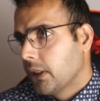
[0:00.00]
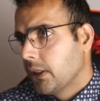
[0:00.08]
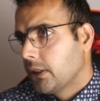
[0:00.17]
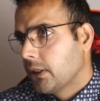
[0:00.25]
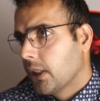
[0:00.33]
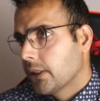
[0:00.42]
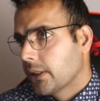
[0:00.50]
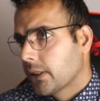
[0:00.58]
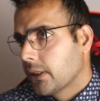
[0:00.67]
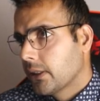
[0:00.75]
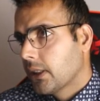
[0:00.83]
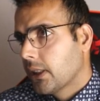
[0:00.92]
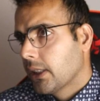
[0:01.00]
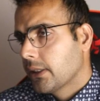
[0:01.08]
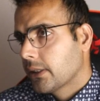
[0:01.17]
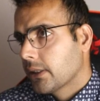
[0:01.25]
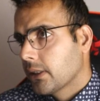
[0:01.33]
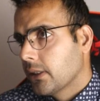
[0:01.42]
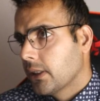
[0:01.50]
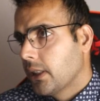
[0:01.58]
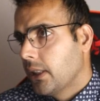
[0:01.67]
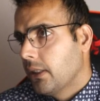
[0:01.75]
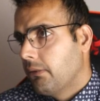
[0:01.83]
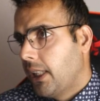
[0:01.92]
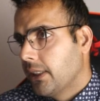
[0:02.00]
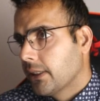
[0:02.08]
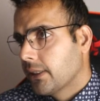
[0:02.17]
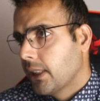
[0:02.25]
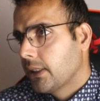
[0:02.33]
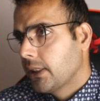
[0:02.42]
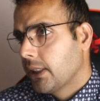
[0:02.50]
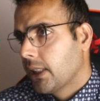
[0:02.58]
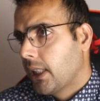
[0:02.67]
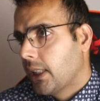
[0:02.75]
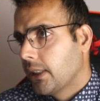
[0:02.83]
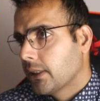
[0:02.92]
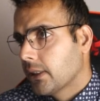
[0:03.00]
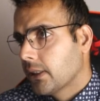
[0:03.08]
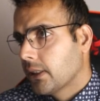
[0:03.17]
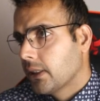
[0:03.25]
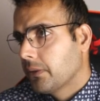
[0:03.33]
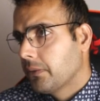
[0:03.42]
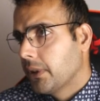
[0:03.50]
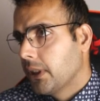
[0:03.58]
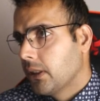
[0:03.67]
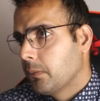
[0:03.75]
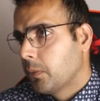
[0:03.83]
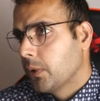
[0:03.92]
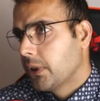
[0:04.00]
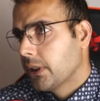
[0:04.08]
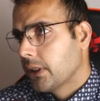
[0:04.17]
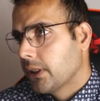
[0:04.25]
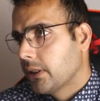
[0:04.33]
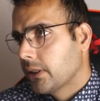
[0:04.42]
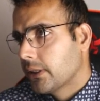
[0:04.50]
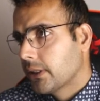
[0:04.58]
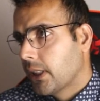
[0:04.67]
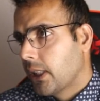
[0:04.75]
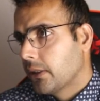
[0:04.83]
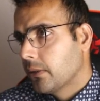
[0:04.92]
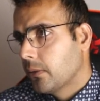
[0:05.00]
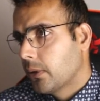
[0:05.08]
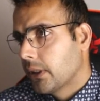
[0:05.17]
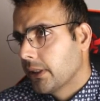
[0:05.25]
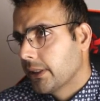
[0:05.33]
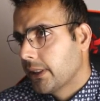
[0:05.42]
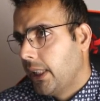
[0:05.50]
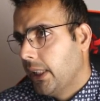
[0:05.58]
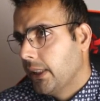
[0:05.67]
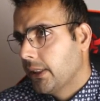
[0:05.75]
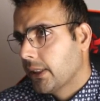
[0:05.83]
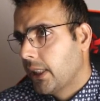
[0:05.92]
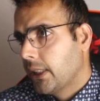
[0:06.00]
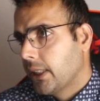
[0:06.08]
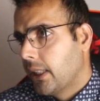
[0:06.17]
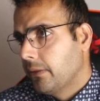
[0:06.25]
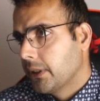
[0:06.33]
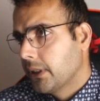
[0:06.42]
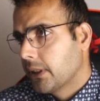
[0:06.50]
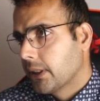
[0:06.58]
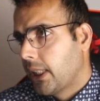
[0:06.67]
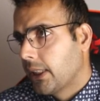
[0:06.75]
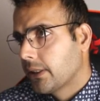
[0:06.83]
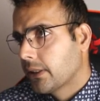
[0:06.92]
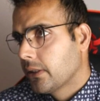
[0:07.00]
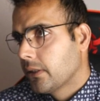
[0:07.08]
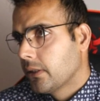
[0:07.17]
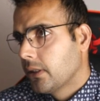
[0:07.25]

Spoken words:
It just gets the wallet ID and it will put it inside our state, and after that